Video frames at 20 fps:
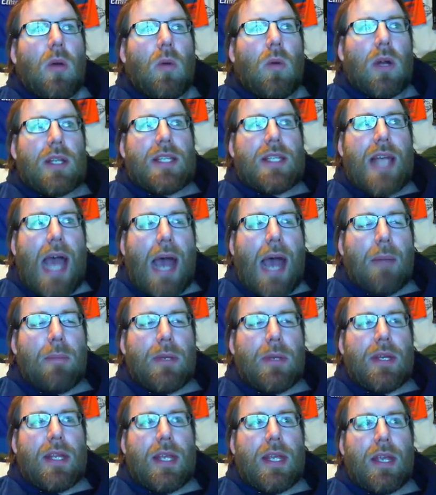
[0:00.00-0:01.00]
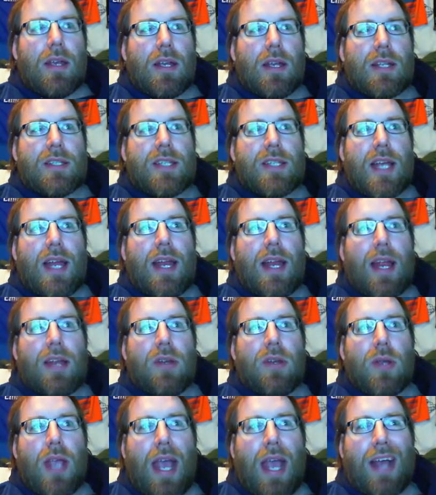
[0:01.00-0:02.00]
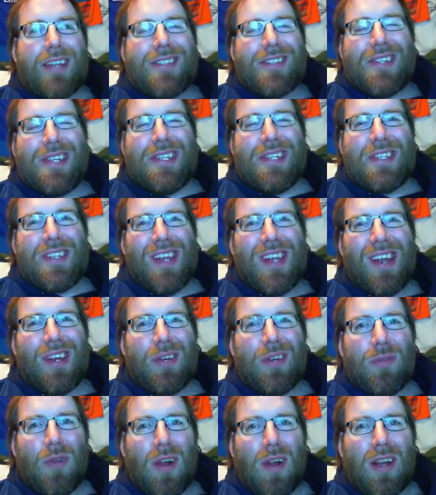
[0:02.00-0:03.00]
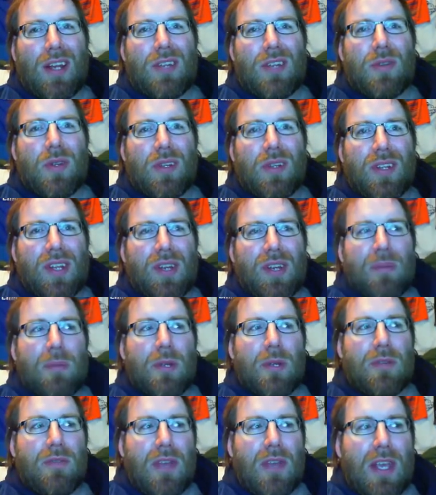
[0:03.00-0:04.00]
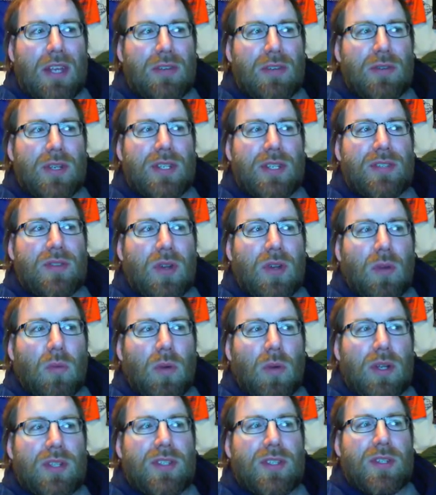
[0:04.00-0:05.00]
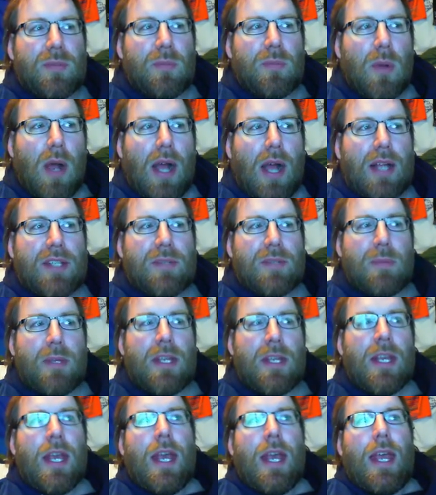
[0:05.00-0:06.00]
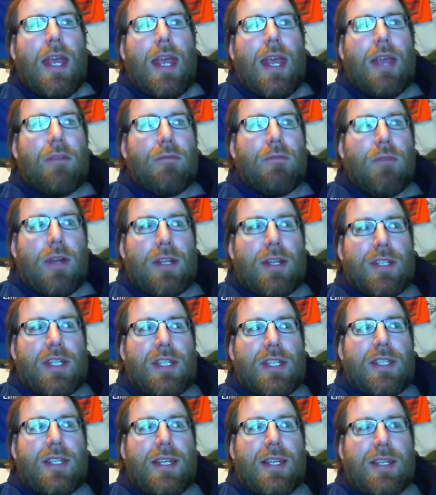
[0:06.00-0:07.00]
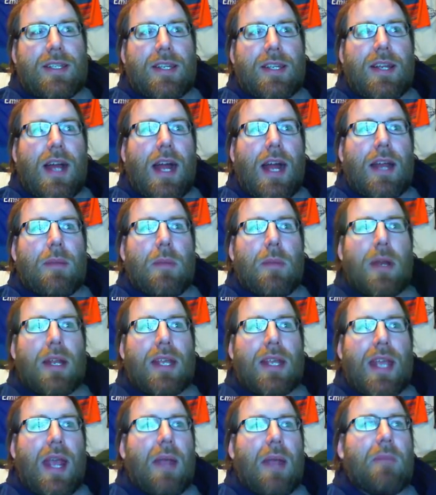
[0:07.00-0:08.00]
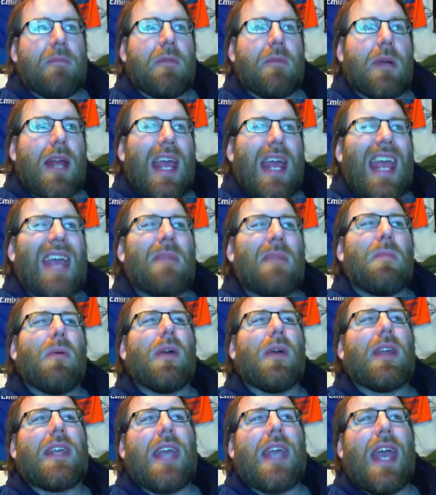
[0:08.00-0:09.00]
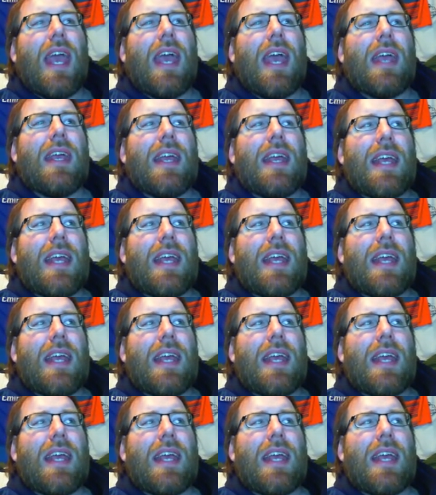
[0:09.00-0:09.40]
what's happened here is that Newcastle is starting to run into a little bit of injury, so it wouldn't surprise me if Richie sees a ninety minute game. For eight point K